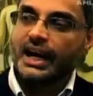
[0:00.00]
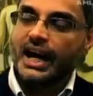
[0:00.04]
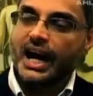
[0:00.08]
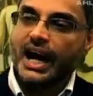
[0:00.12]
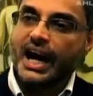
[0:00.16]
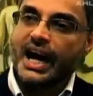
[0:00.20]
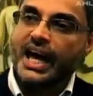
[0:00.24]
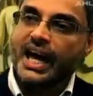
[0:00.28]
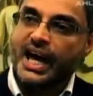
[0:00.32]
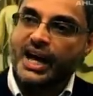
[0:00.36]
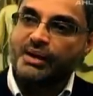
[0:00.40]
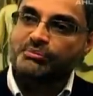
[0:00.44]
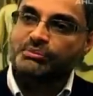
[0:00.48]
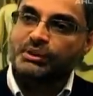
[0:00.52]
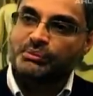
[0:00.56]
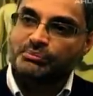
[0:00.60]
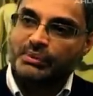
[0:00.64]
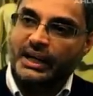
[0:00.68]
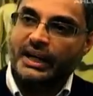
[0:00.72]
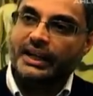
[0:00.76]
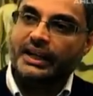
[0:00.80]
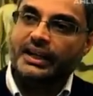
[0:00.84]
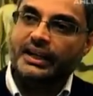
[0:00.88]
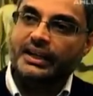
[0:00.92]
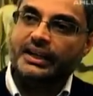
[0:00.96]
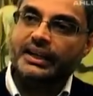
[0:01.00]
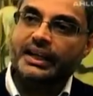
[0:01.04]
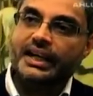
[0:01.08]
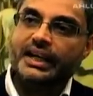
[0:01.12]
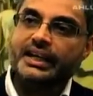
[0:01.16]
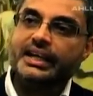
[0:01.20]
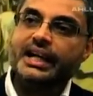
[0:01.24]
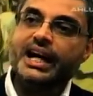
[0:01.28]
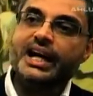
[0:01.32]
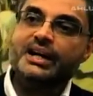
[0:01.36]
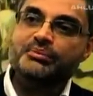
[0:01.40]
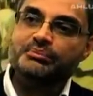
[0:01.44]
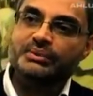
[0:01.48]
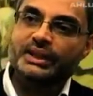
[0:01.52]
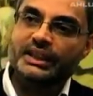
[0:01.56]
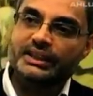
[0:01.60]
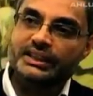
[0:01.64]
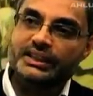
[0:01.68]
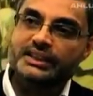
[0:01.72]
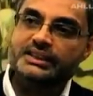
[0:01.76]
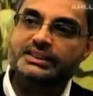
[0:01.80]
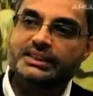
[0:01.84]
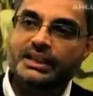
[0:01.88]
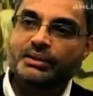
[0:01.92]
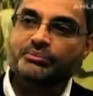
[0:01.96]
I am a beggar and I am
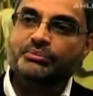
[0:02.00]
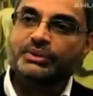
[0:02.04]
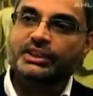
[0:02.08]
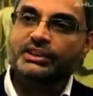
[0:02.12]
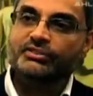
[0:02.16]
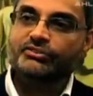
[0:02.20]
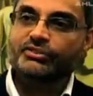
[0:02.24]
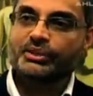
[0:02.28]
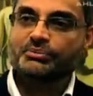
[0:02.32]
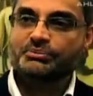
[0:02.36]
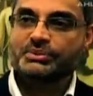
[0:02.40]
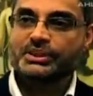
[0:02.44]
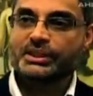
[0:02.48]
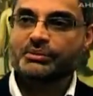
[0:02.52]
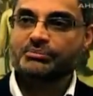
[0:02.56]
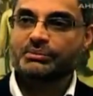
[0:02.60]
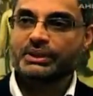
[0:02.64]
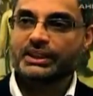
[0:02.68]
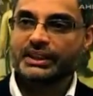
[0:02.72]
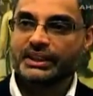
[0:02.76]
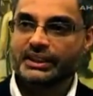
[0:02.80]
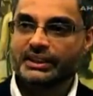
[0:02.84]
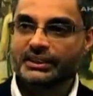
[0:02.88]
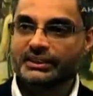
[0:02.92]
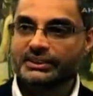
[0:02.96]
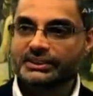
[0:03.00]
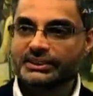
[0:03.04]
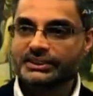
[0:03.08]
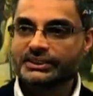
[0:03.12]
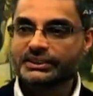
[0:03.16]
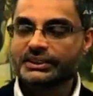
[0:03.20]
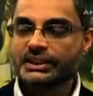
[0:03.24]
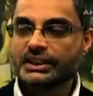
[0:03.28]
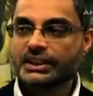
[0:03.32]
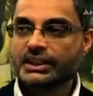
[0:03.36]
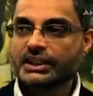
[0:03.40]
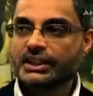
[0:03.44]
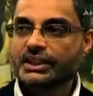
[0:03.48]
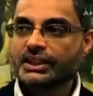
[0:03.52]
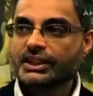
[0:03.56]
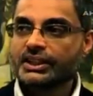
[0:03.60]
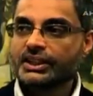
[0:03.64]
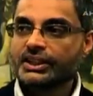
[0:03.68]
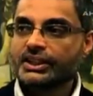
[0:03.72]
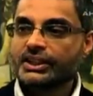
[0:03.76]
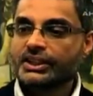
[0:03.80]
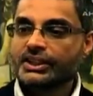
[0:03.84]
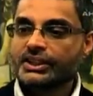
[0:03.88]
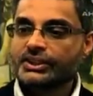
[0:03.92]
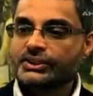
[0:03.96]
getting something from somebody else."
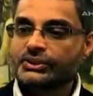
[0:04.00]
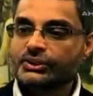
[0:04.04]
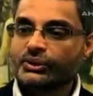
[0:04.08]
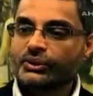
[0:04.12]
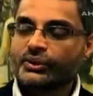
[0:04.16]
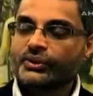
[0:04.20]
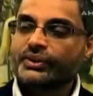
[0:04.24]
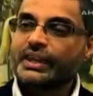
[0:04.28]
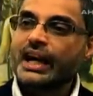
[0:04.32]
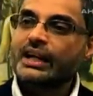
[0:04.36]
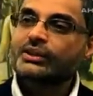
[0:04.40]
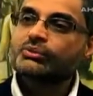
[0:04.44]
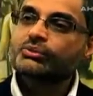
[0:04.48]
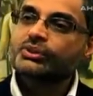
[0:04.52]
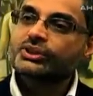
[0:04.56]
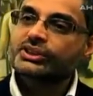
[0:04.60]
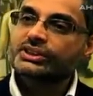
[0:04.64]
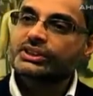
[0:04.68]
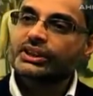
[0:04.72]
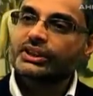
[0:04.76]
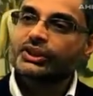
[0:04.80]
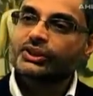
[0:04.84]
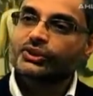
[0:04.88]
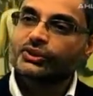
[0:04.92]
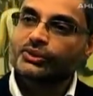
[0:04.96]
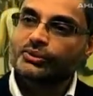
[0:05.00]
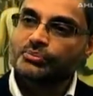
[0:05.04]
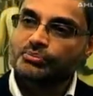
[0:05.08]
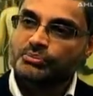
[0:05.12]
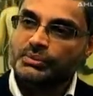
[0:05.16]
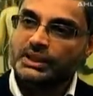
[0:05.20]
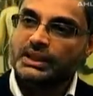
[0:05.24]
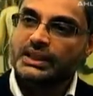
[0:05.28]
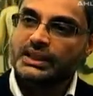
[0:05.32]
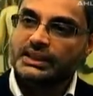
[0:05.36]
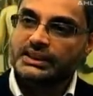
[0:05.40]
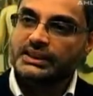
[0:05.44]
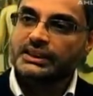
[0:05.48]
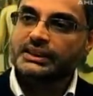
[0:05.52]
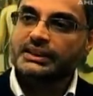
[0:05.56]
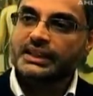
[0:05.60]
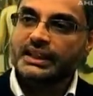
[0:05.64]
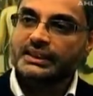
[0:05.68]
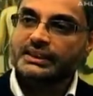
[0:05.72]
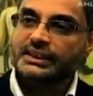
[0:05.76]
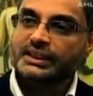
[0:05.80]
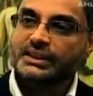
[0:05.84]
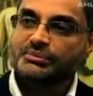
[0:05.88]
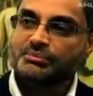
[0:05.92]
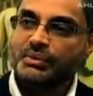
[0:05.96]
So that was the humility
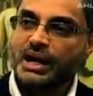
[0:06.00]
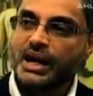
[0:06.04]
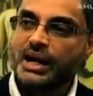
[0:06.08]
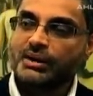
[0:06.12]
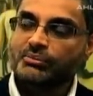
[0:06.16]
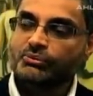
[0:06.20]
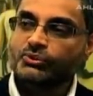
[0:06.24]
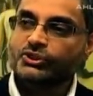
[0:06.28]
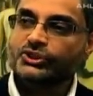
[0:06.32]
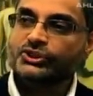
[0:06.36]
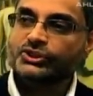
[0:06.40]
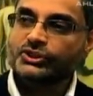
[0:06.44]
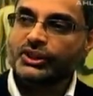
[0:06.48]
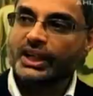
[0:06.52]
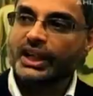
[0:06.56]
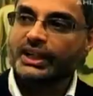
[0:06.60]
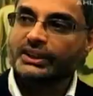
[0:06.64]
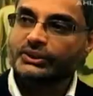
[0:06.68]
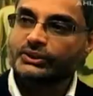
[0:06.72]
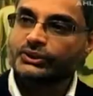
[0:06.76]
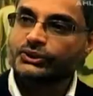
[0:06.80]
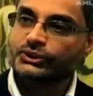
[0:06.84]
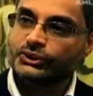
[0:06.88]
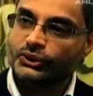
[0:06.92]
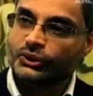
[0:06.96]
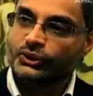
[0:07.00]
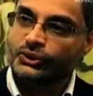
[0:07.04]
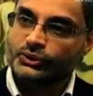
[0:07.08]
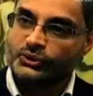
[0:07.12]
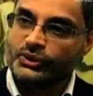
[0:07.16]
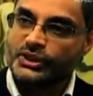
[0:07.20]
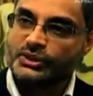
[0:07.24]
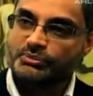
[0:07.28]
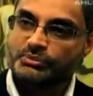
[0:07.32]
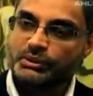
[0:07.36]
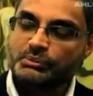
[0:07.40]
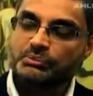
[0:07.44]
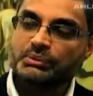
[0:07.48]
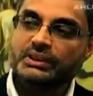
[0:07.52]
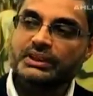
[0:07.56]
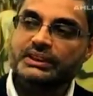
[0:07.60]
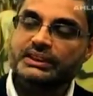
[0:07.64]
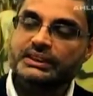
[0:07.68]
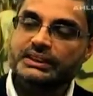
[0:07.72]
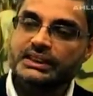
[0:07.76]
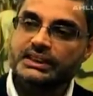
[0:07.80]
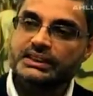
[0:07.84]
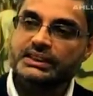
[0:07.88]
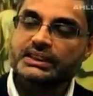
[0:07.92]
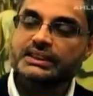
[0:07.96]
that Imam was trying to show to his people.
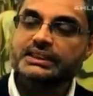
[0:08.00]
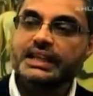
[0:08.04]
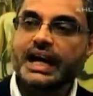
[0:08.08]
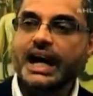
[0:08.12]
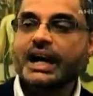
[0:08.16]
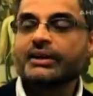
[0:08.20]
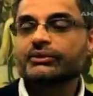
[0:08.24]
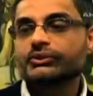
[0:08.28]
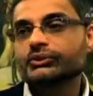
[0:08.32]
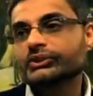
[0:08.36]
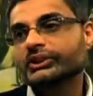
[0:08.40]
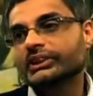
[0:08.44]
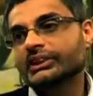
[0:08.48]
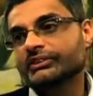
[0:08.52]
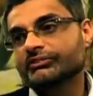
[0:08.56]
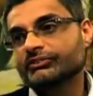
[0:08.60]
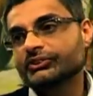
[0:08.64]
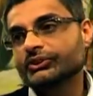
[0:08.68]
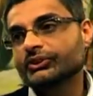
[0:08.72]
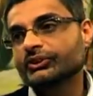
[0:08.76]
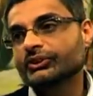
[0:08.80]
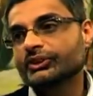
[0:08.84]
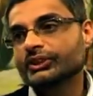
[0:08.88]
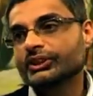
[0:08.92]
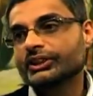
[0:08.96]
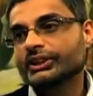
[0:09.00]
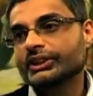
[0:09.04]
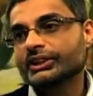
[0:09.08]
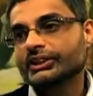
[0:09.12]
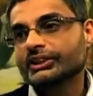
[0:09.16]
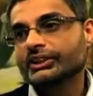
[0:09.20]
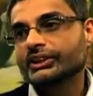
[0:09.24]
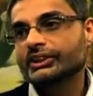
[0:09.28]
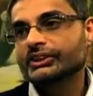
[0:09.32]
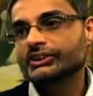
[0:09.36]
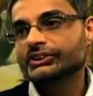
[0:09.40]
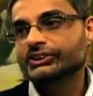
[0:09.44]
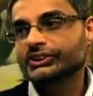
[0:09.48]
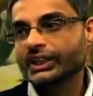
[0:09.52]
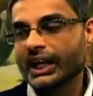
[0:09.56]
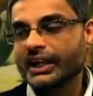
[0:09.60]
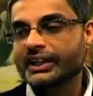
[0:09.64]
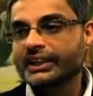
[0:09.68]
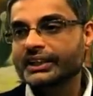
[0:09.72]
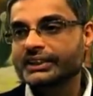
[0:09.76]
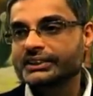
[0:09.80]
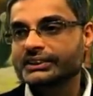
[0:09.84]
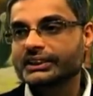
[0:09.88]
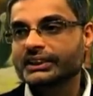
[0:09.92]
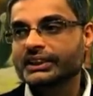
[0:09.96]
This is how you give your
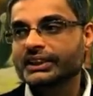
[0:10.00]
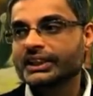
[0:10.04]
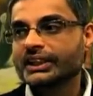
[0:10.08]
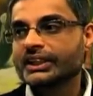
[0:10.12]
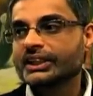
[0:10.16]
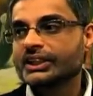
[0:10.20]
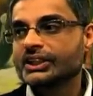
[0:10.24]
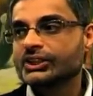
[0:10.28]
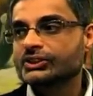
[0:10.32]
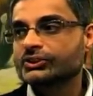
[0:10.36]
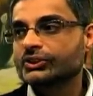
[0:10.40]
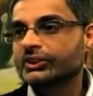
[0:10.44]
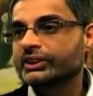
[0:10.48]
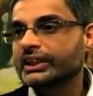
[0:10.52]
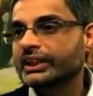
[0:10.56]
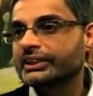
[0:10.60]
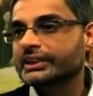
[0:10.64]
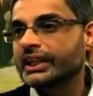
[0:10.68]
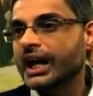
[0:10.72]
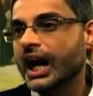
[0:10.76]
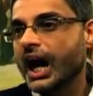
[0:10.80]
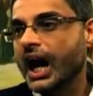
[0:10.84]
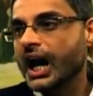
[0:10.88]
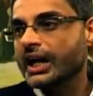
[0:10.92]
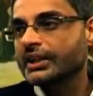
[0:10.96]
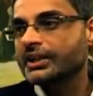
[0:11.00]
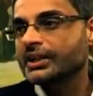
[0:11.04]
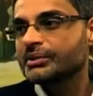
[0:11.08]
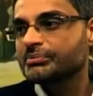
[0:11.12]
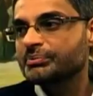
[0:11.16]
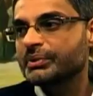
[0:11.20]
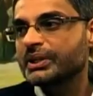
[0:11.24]
charity, so that the other